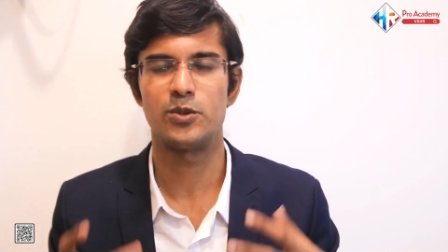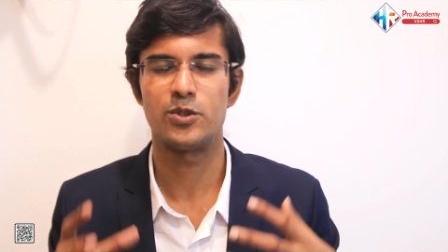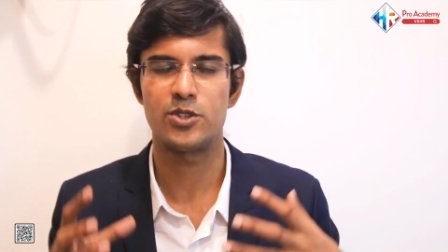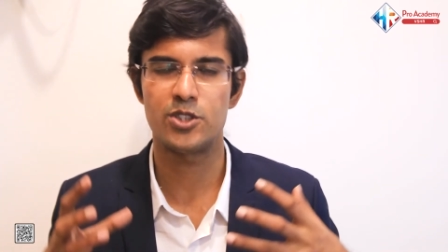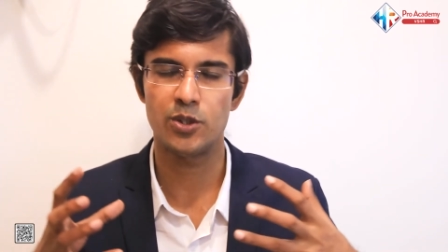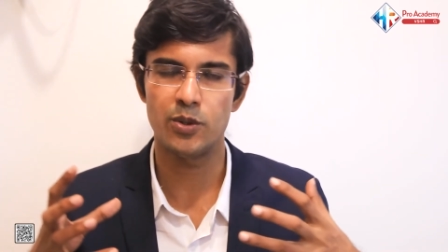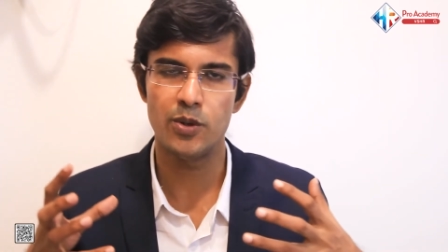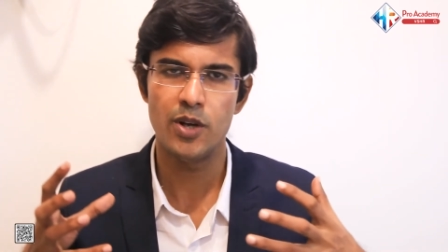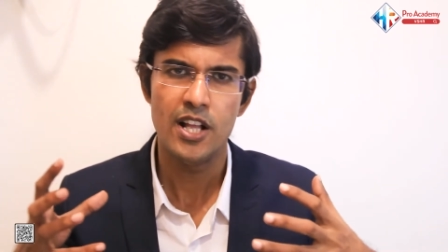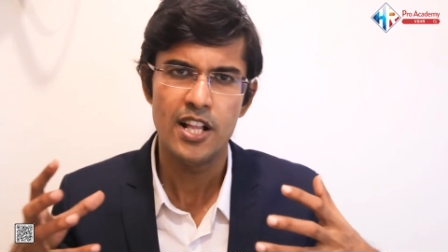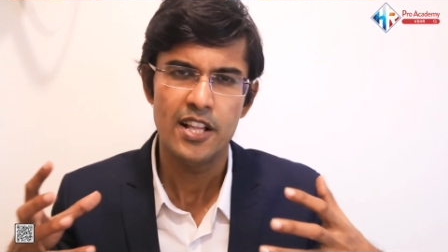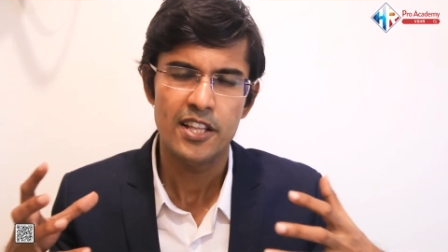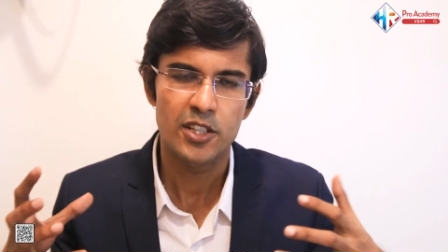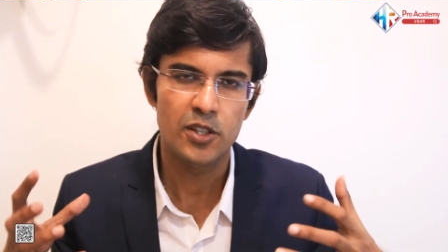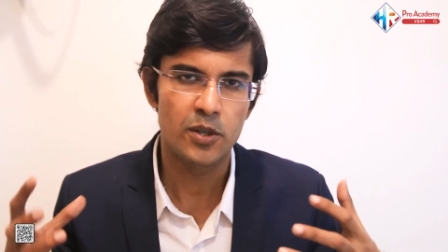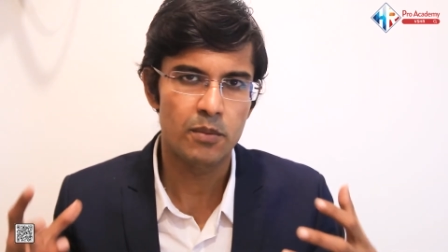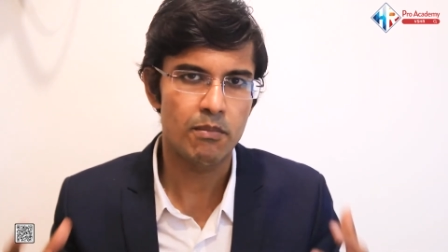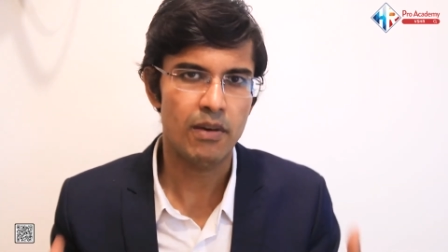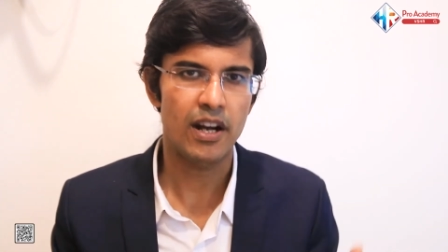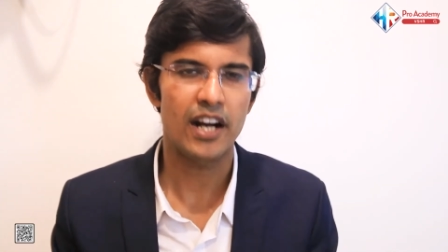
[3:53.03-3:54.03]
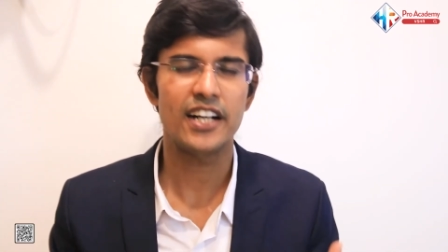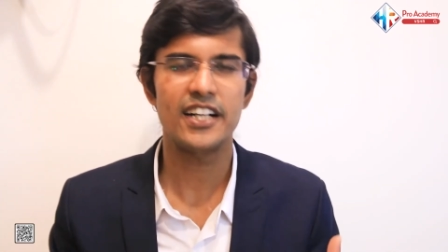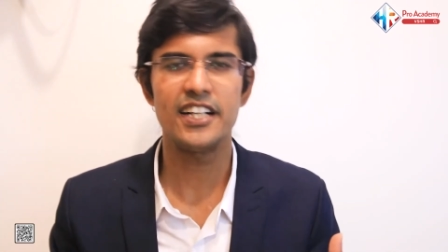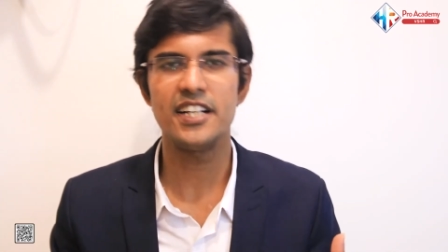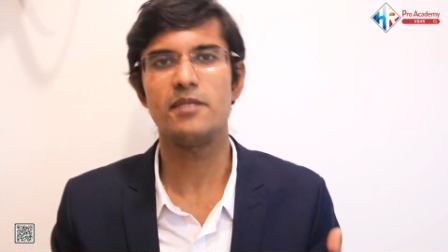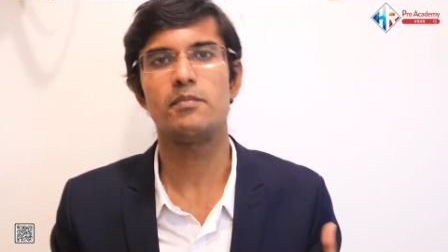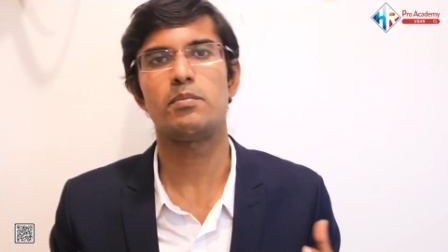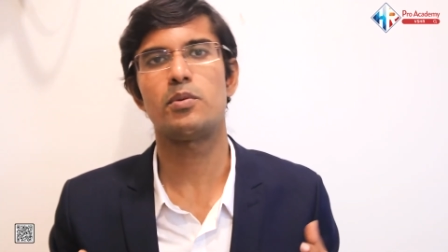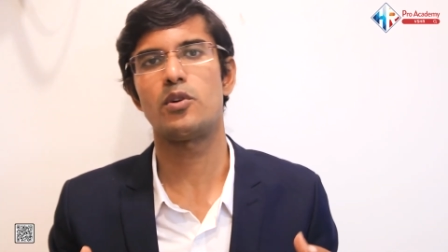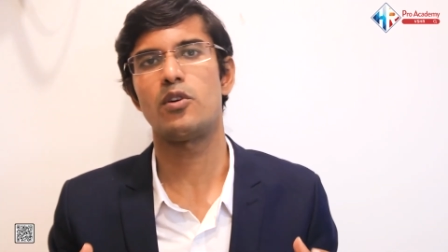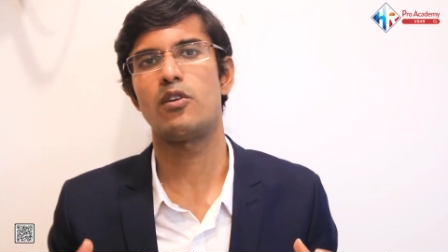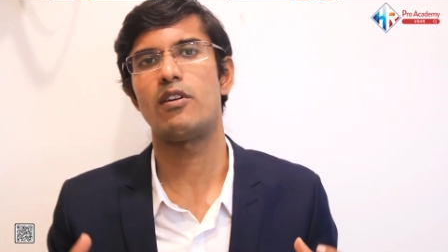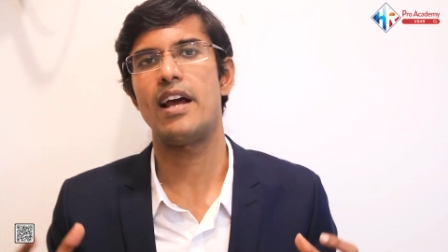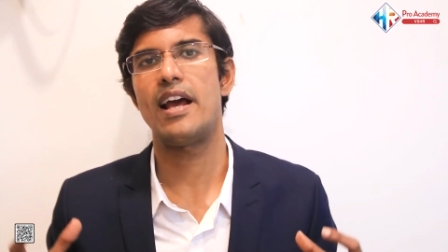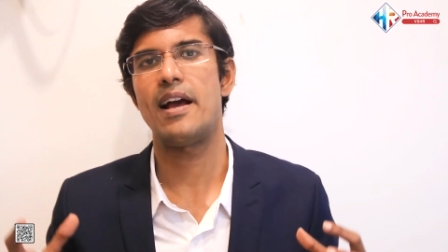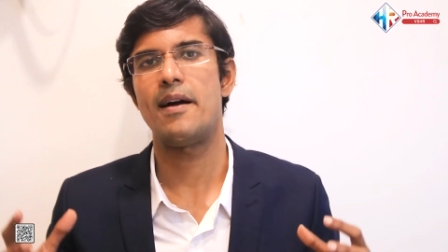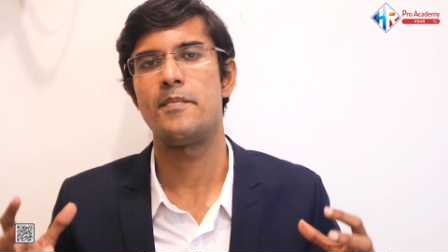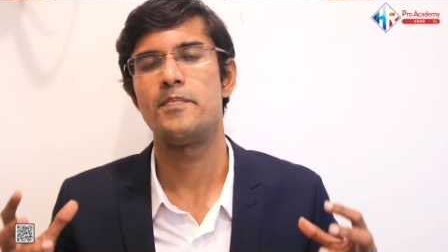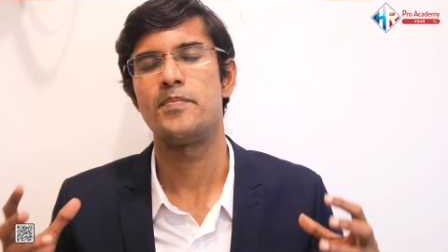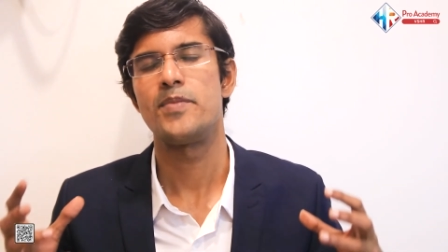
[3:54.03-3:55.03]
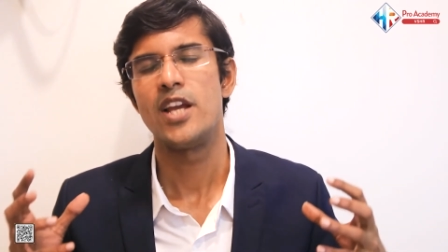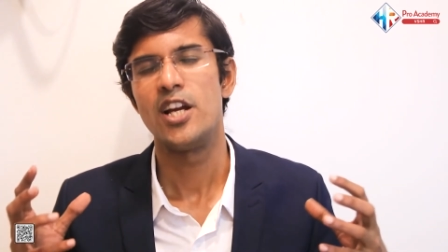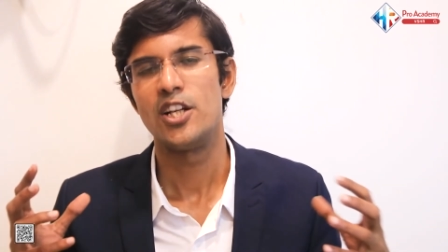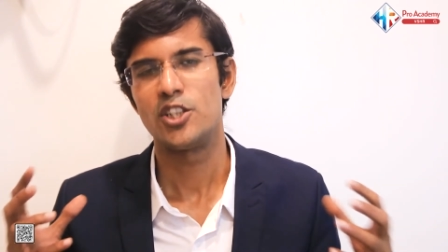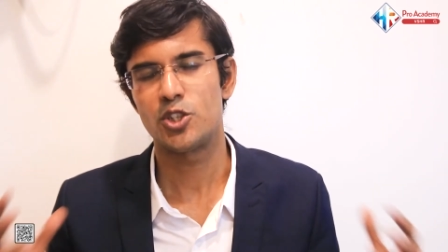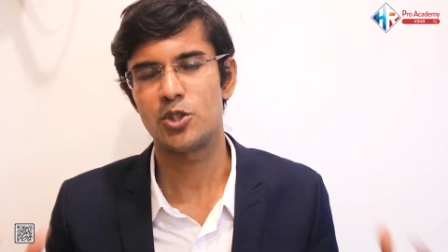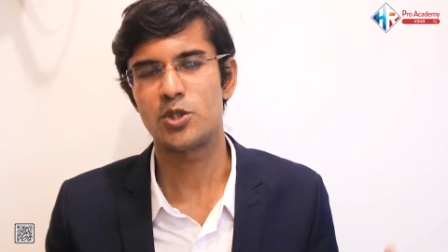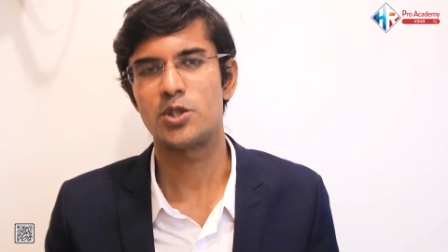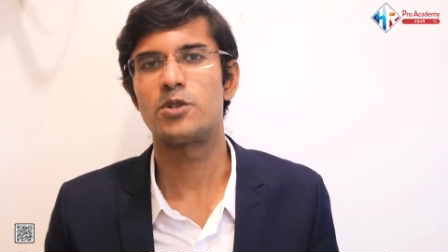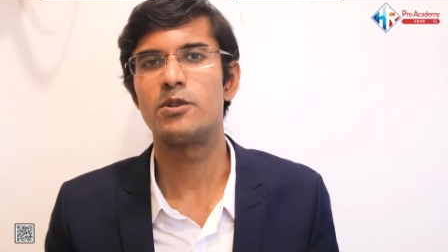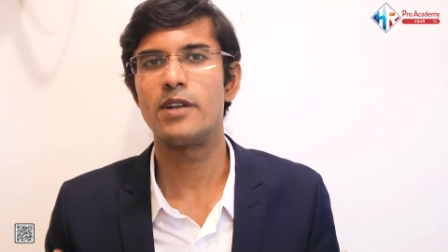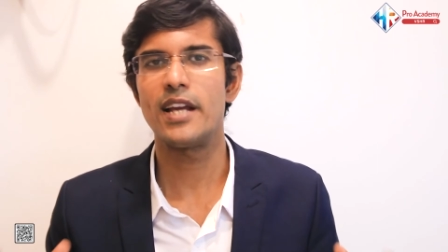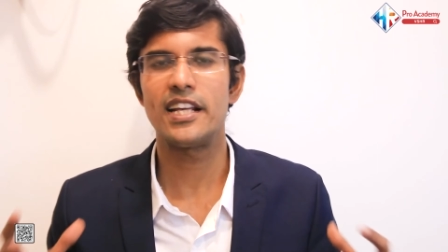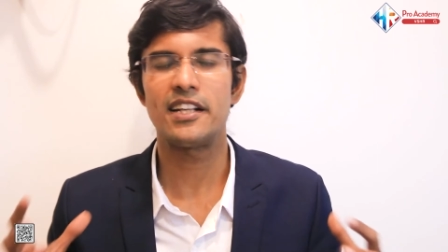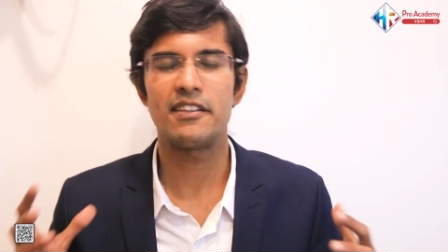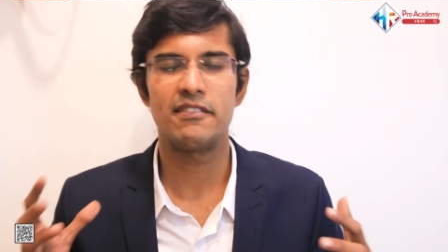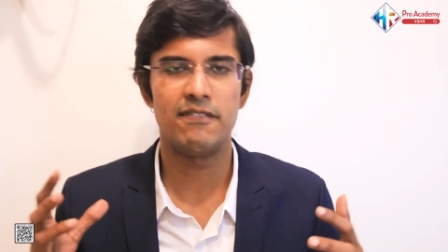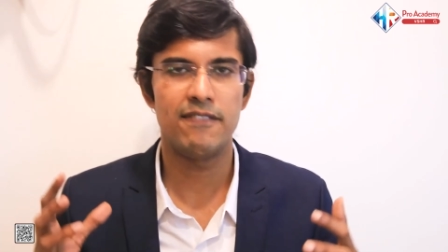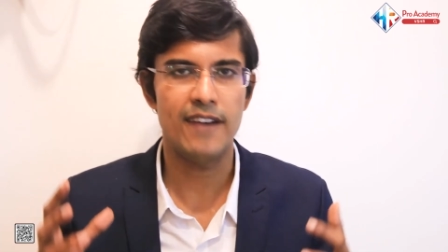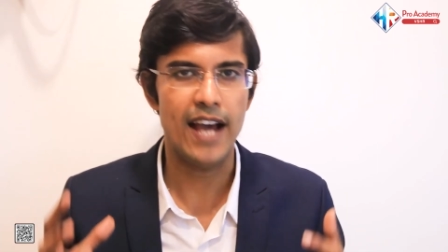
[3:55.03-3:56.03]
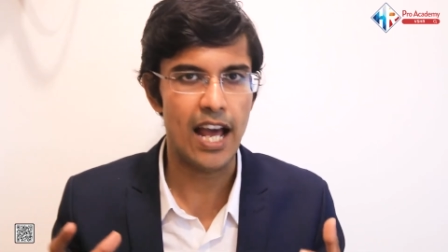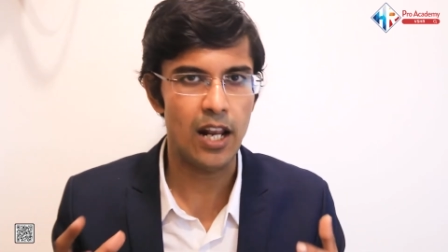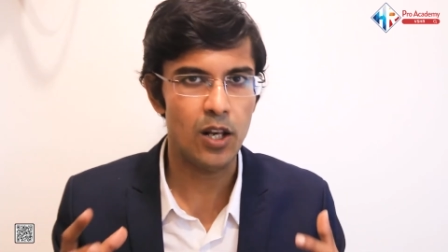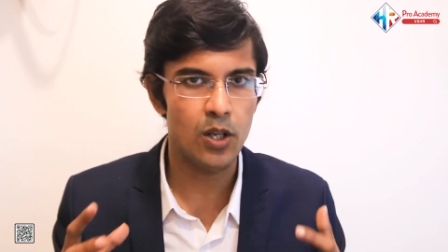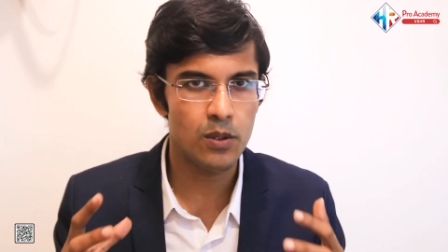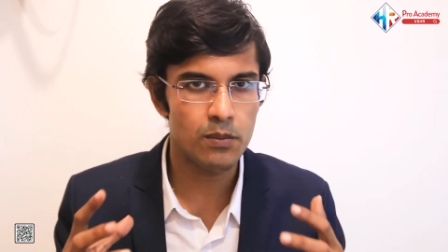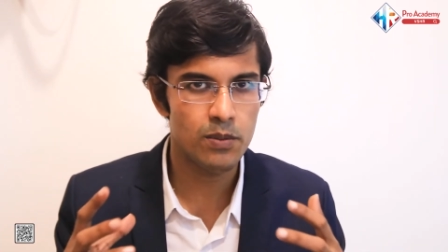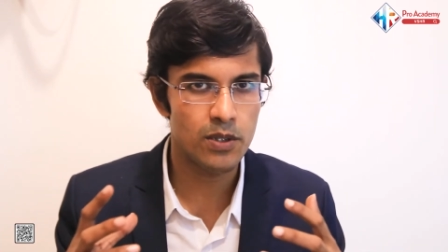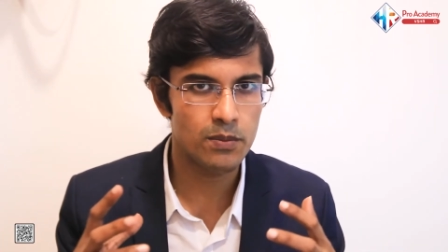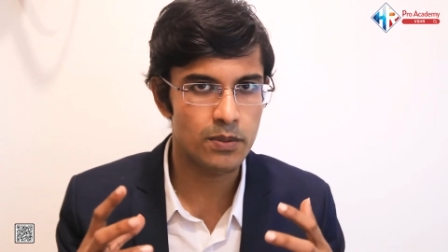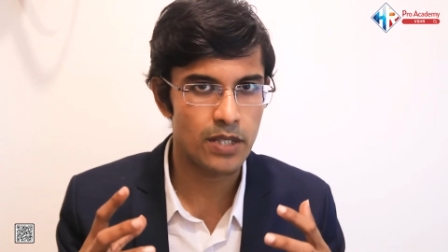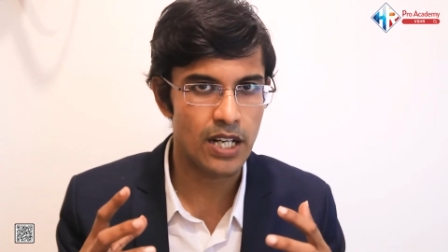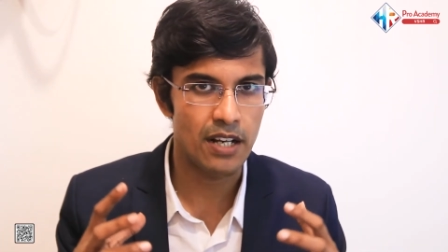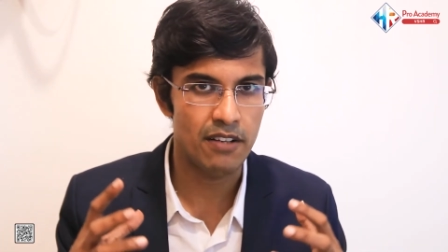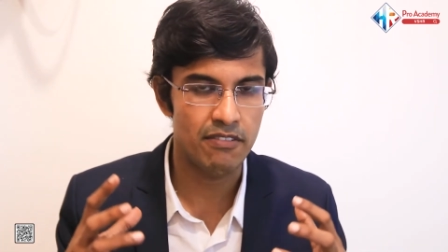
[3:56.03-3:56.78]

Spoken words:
So your marketing program should create a valuable